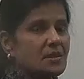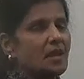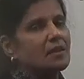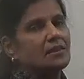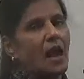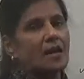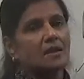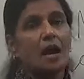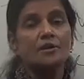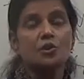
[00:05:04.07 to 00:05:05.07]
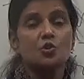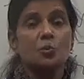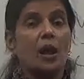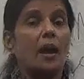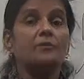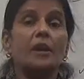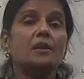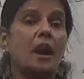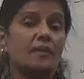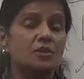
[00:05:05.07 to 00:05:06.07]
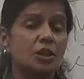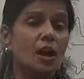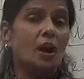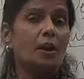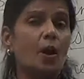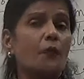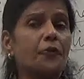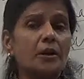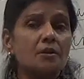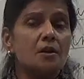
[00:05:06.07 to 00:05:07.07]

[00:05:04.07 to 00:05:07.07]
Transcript: dalit as untouchable and when gandhiji heard of it